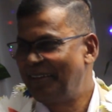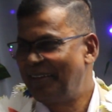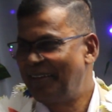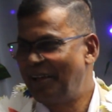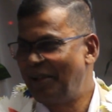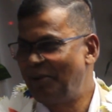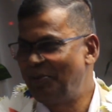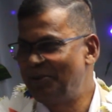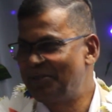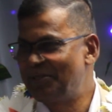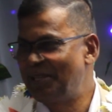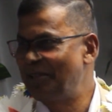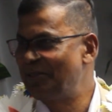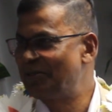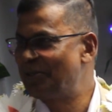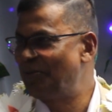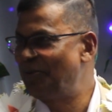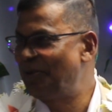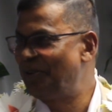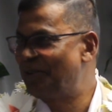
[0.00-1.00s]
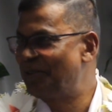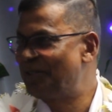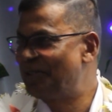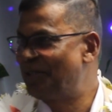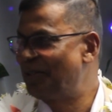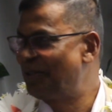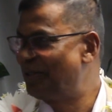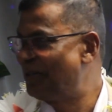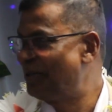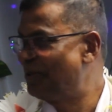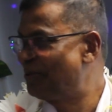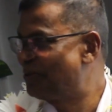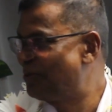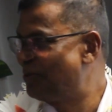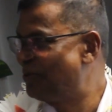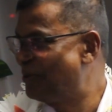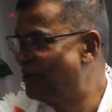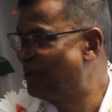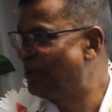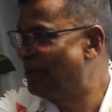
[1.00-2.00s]
I'll be saying some interesting things
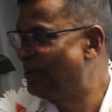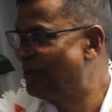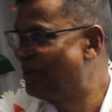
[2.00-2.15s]
tomorrow,